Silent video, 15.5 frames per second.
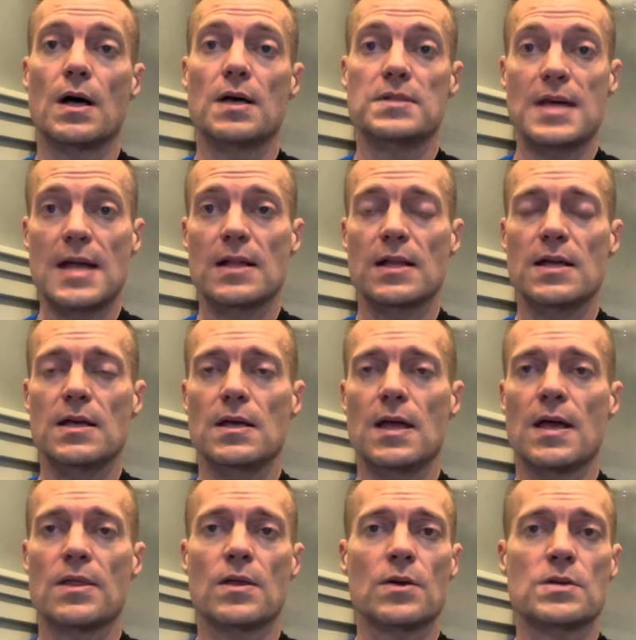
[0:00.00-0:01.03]
daily,
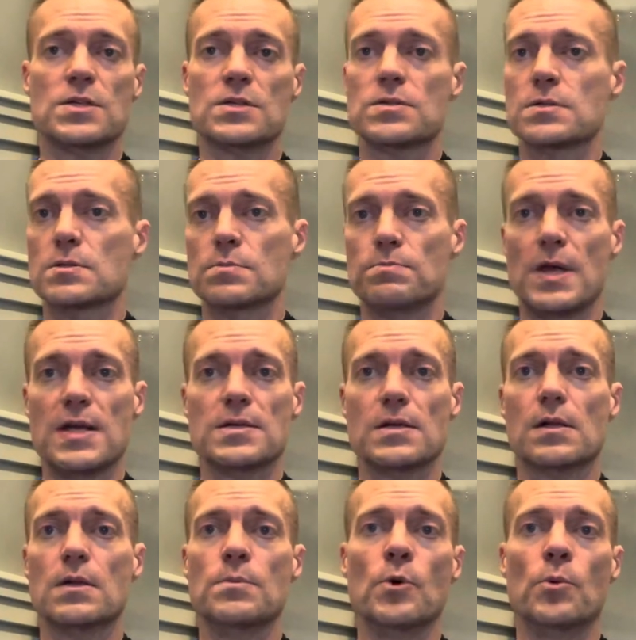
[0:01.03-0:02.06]
and they're just
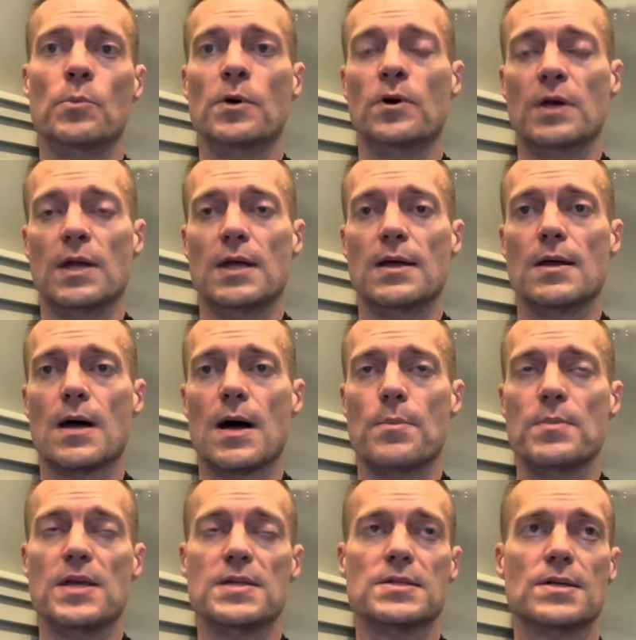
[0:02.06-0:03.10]
basically mobility
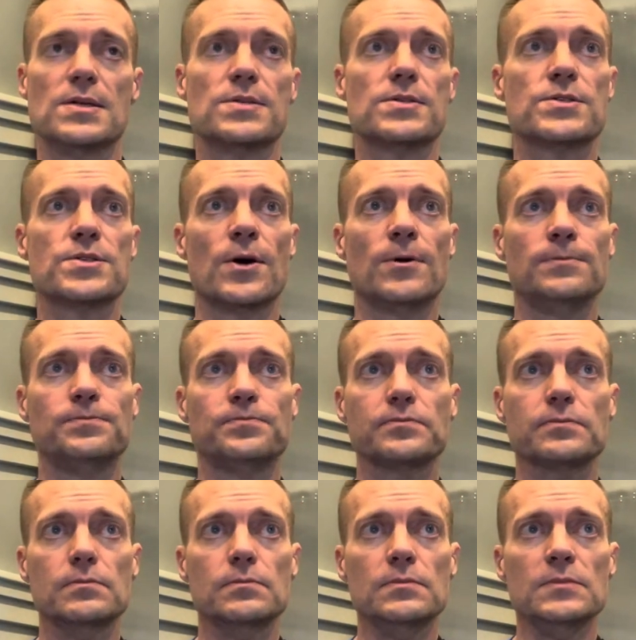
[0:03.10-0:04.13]
pieces. So
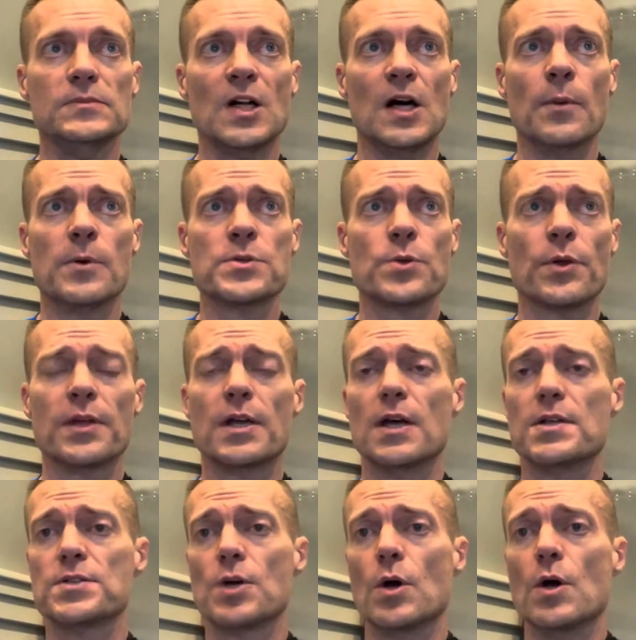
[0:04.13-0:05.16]
it was really
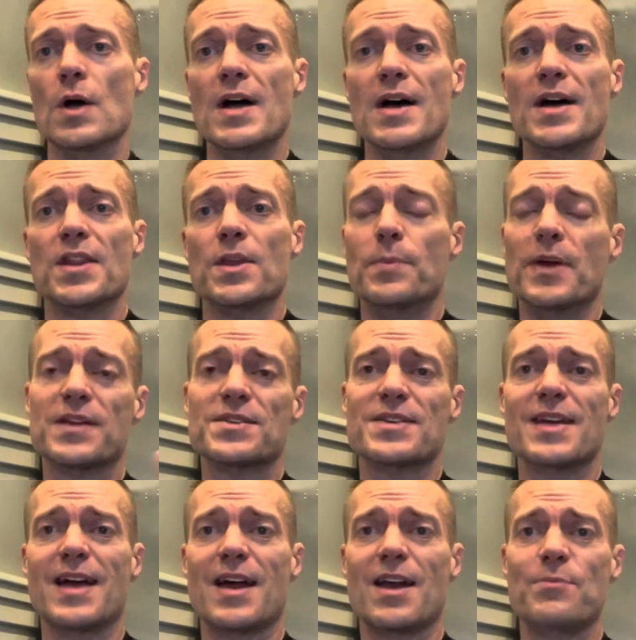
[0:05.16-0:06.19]
good. So the biggest
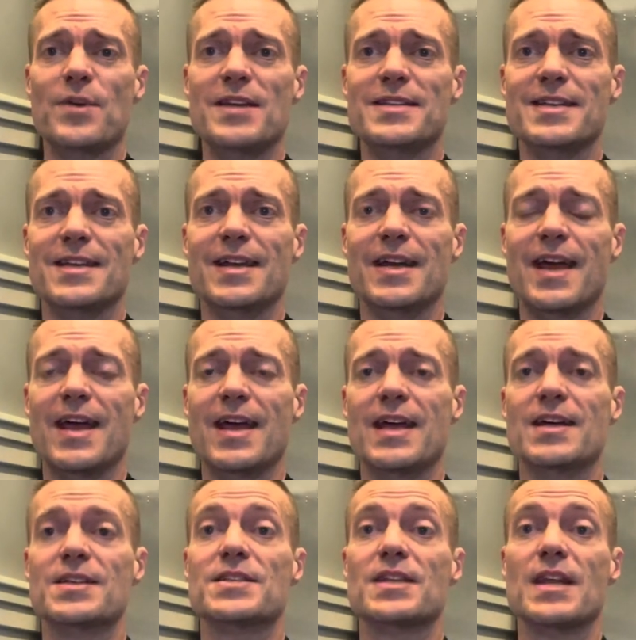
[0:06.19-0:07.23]
thing out of PT today
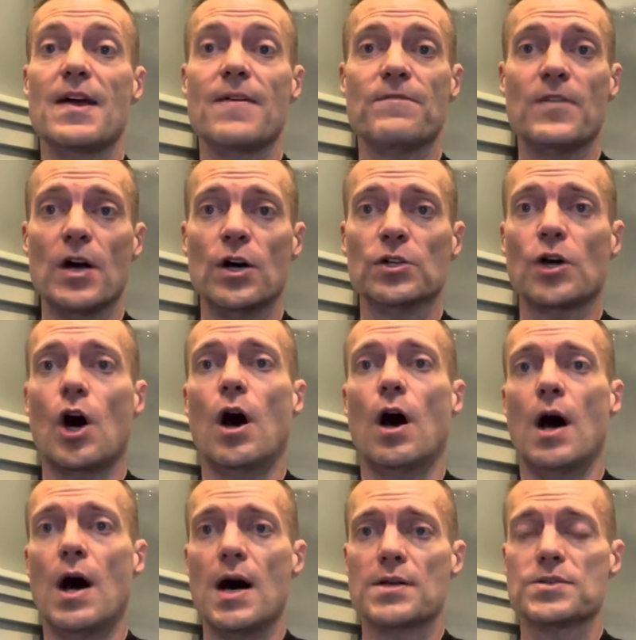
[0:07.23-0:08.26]
is that it felt
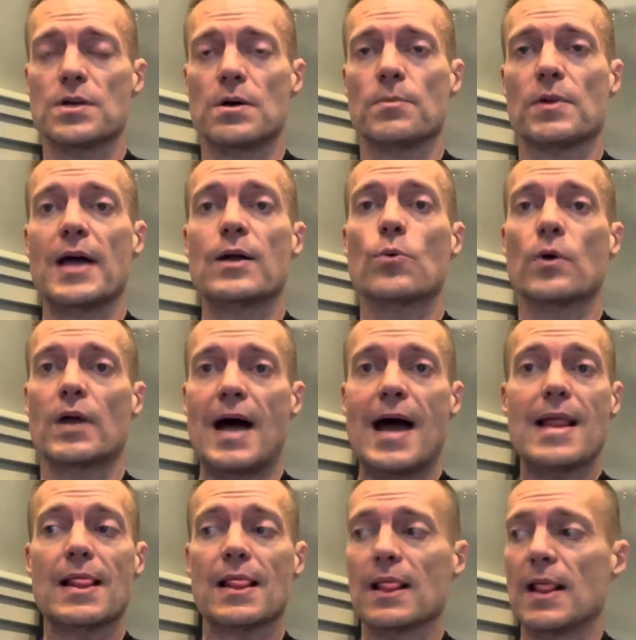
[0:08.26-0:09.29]
awesome. Like when
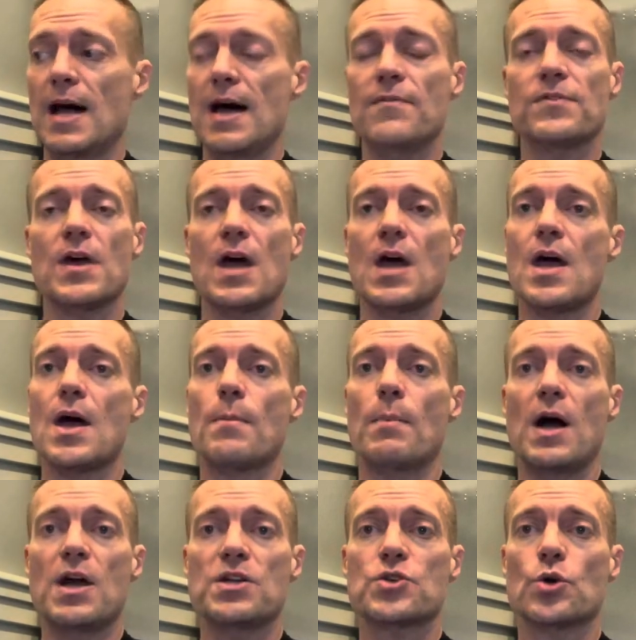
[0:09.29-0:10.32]
I left,
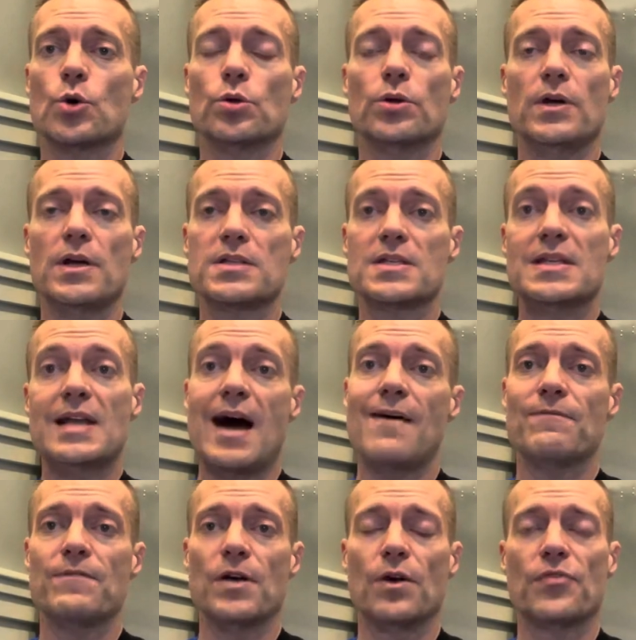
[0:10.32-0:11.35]
my shoulder has
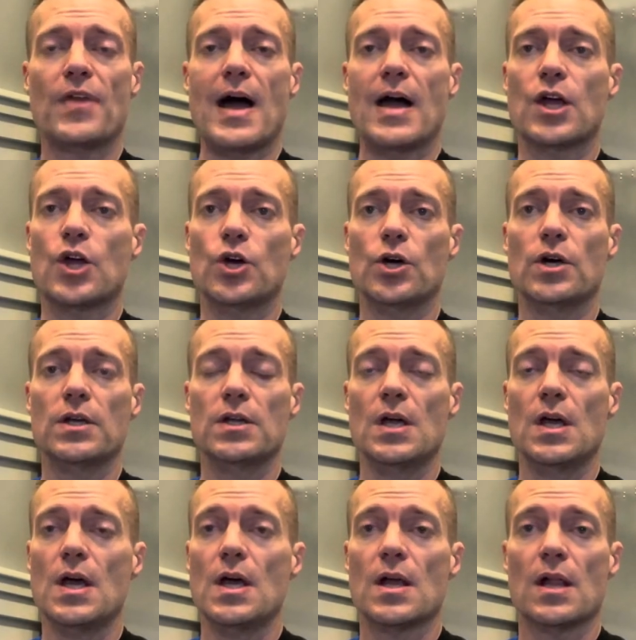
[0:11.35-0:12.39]
not felt that good,
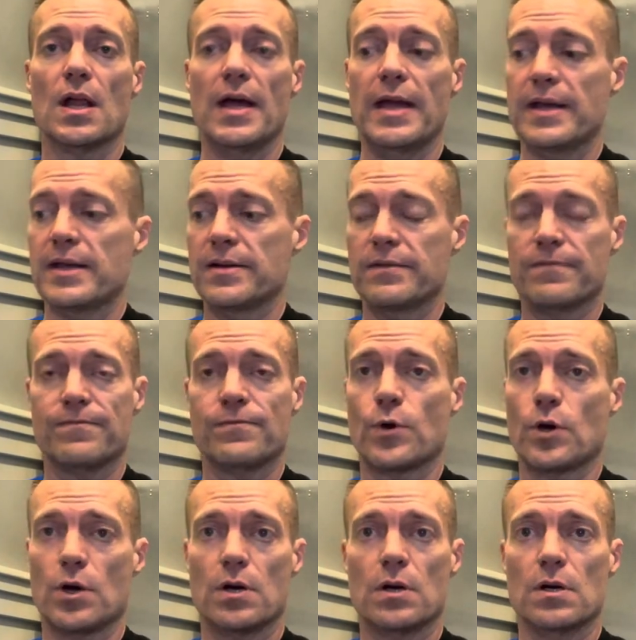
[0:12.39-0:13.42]
like
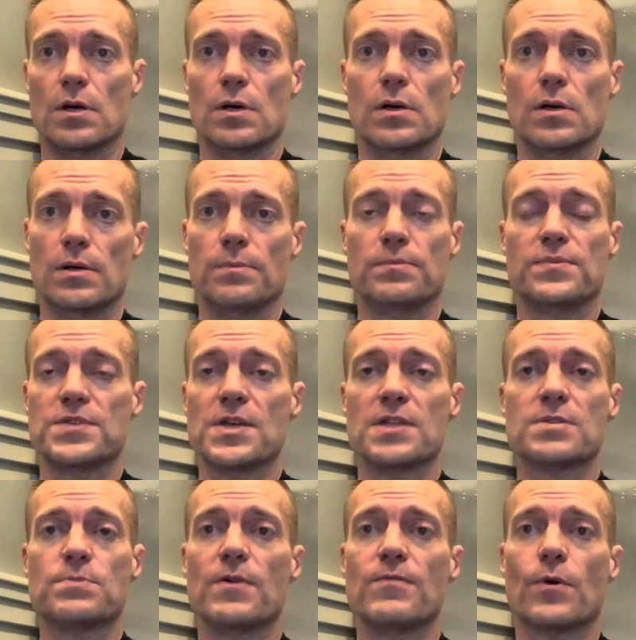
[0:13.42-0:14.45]
well
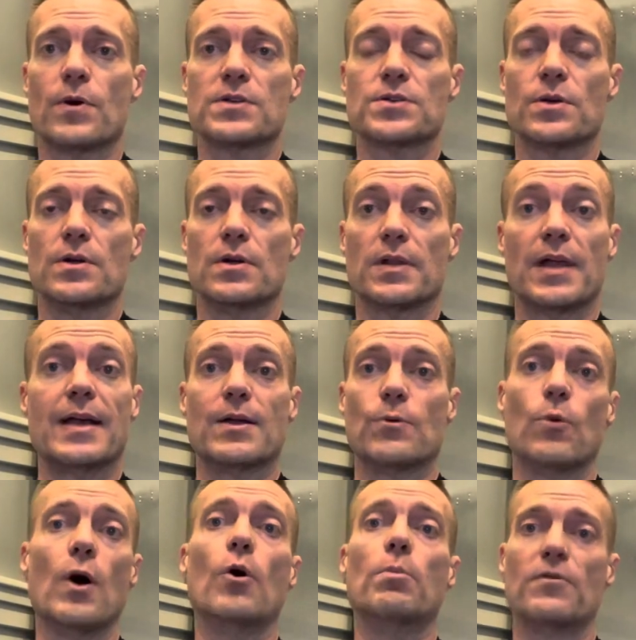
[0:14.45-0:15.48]

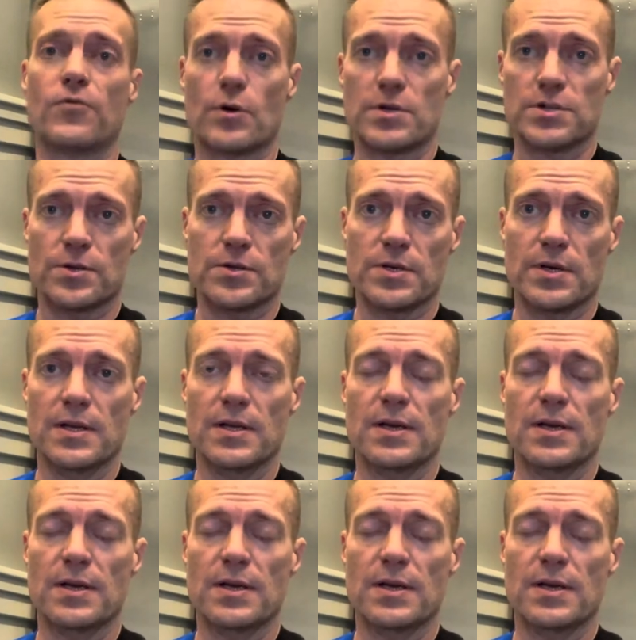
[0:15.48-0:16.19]
before surgery.